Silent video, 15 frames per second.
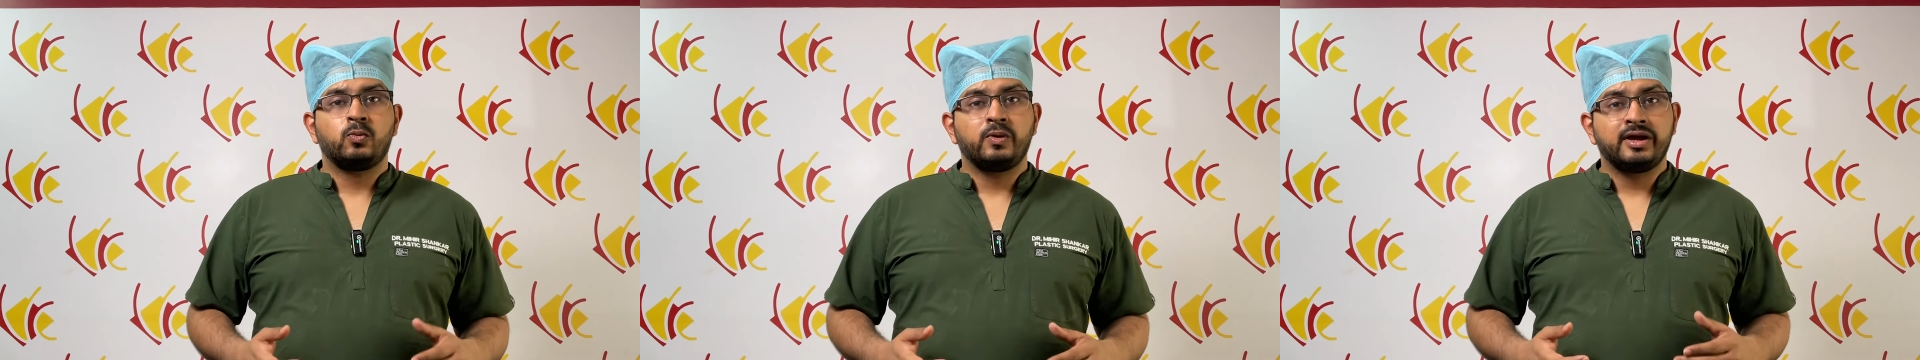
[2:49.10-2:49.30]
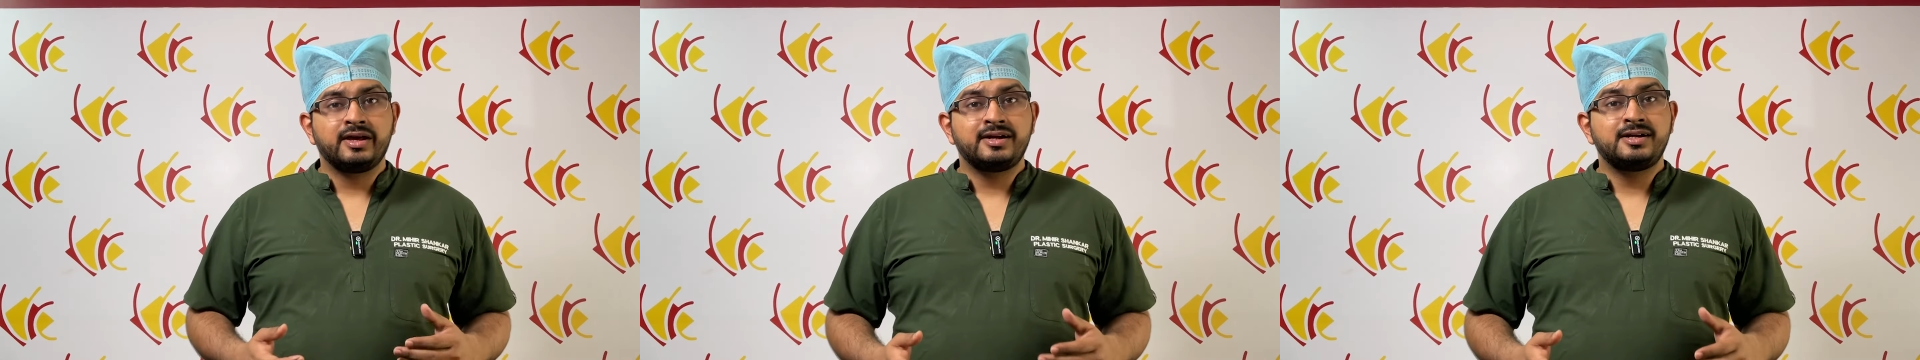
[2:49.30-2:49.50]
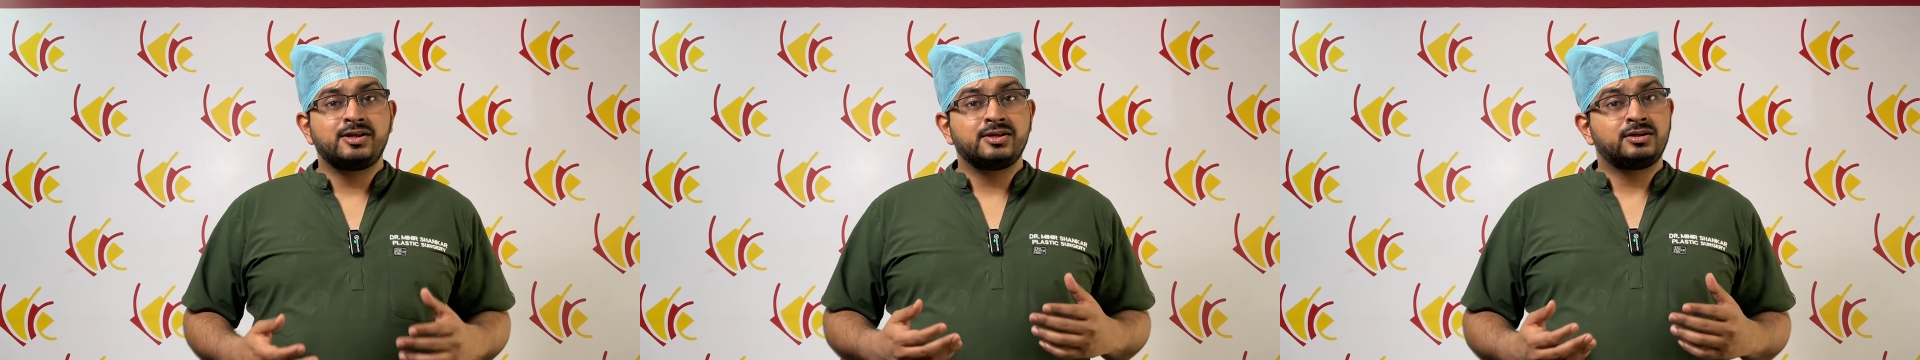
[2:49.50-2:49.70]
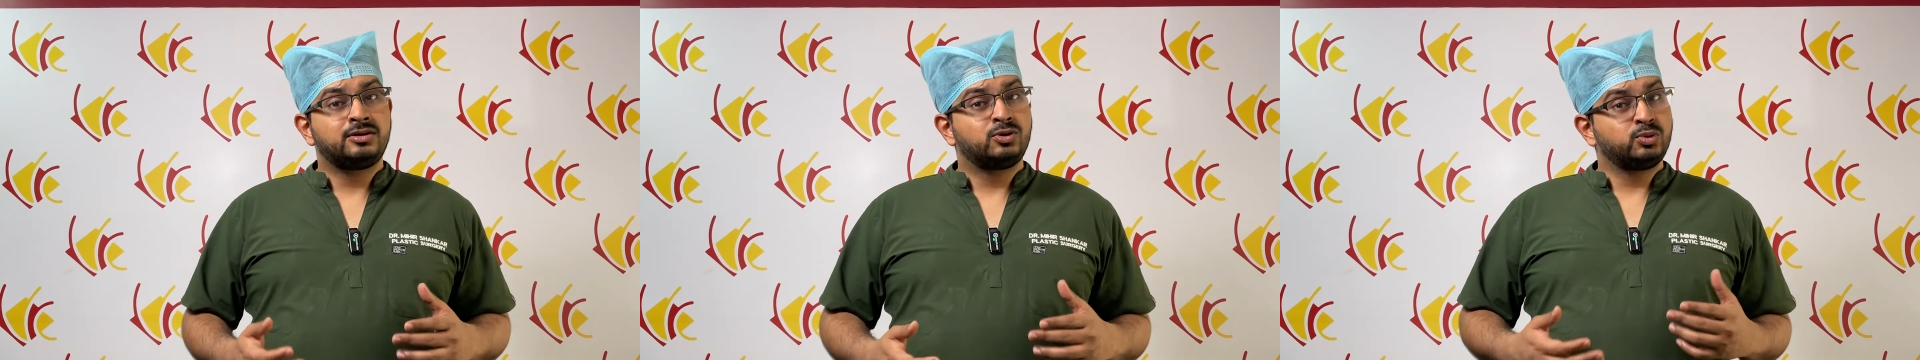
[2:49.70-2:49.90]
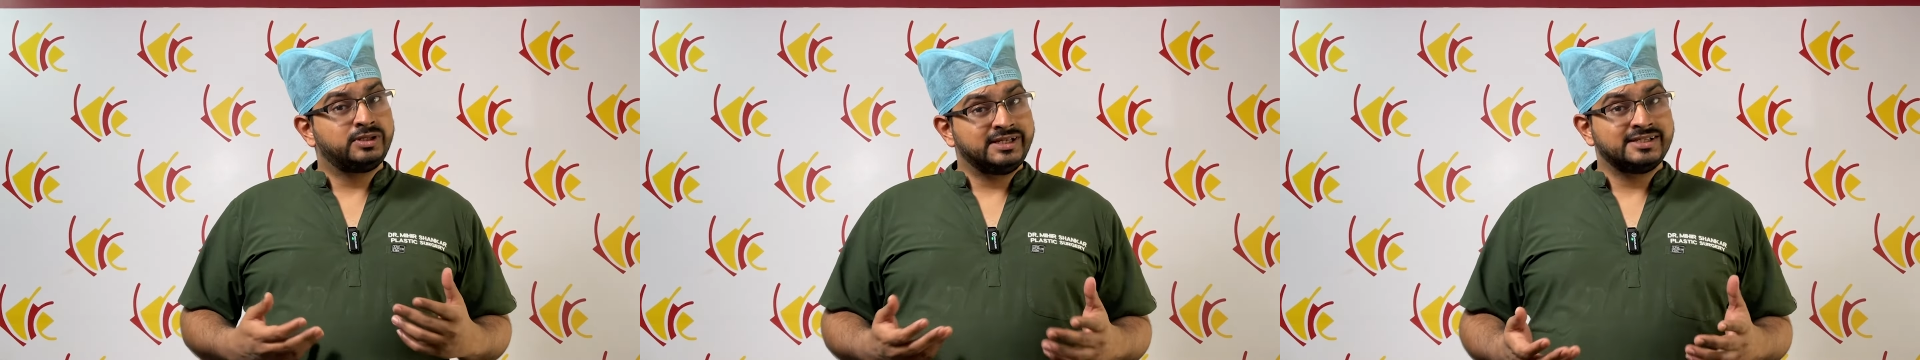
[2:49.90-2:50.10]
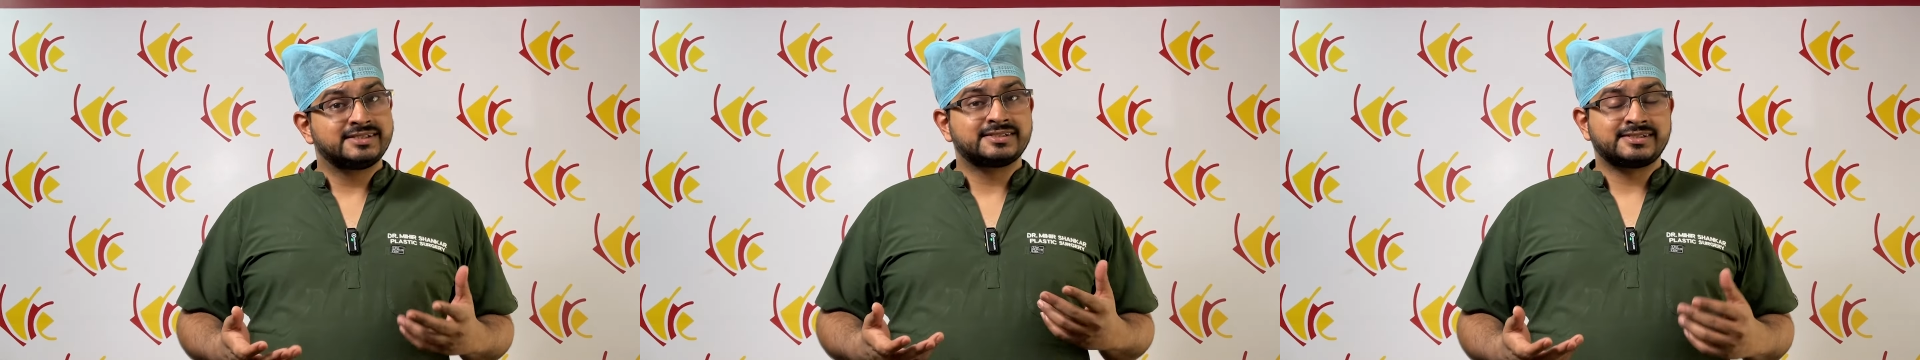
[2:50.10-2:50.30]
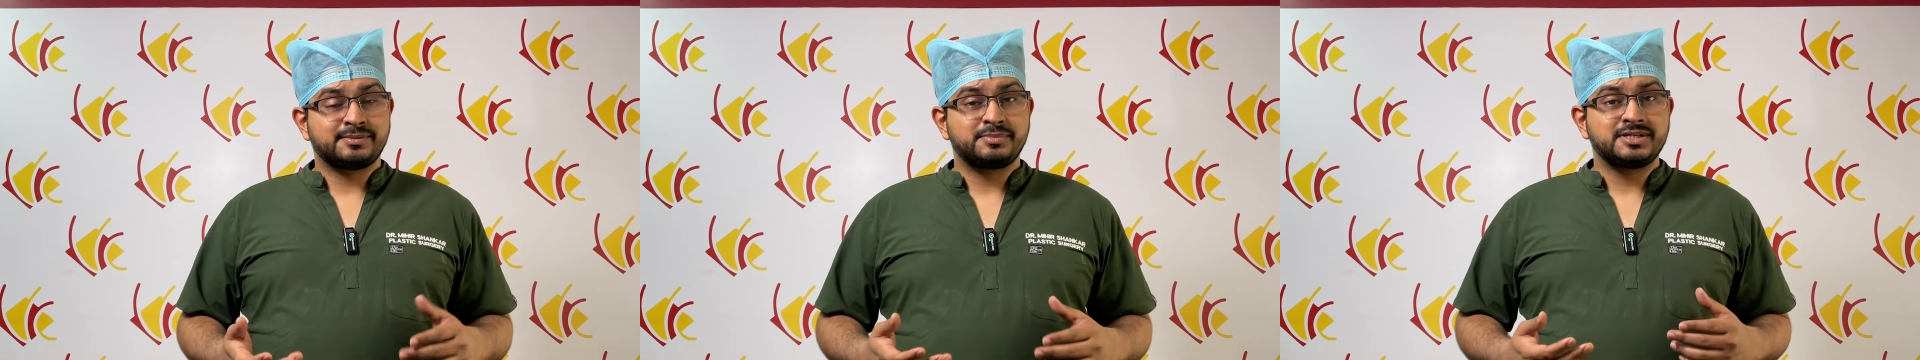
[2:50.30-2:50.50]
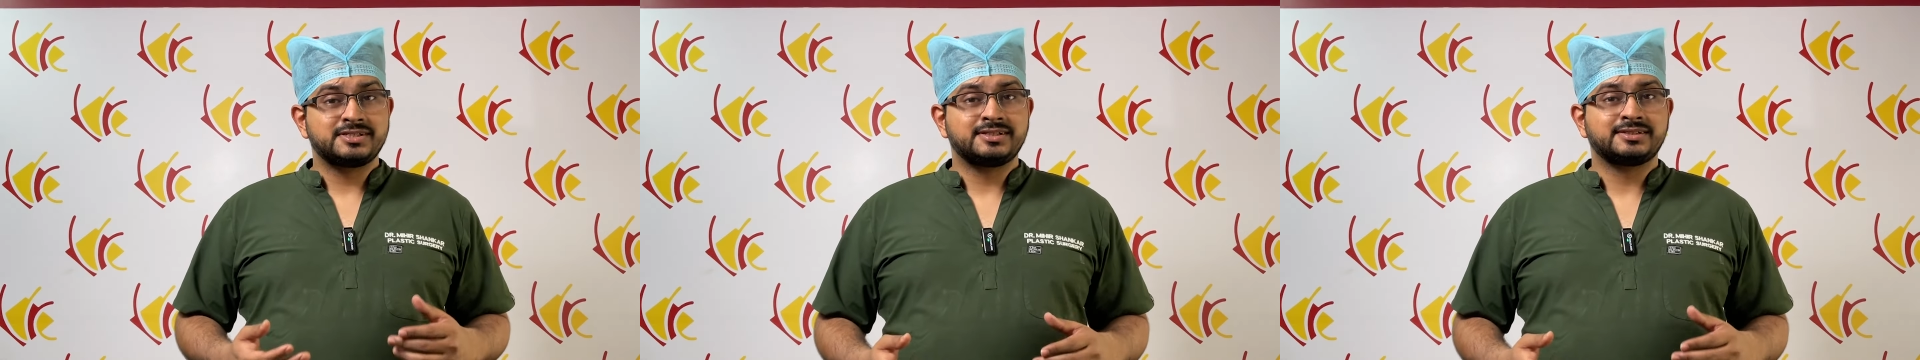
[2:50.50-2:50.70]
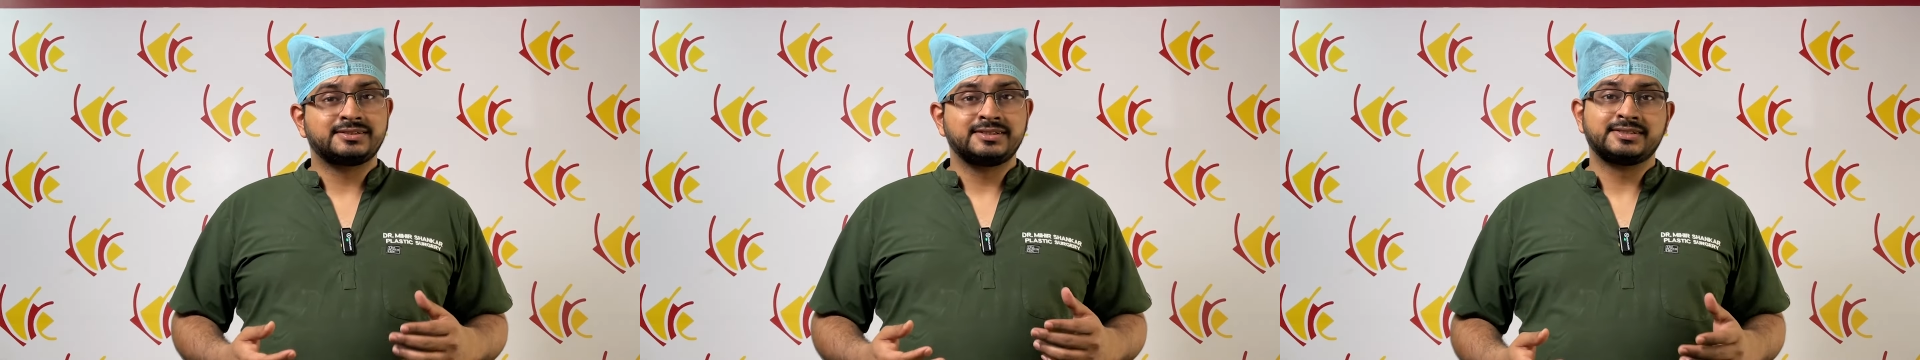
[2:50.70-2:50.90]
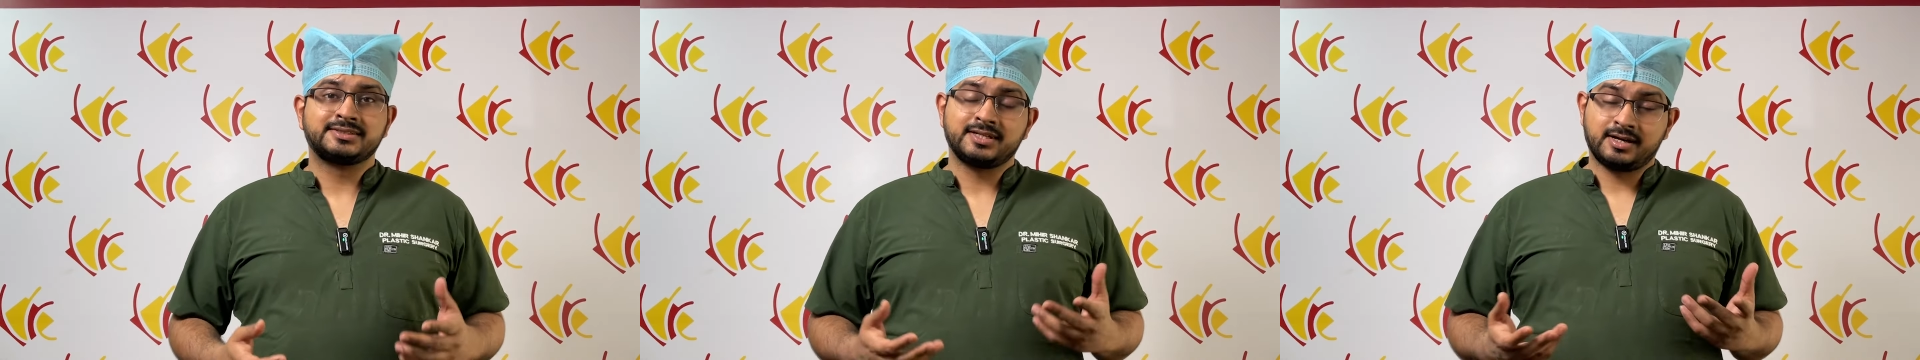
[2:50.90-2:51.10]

where do these sebaceous cysts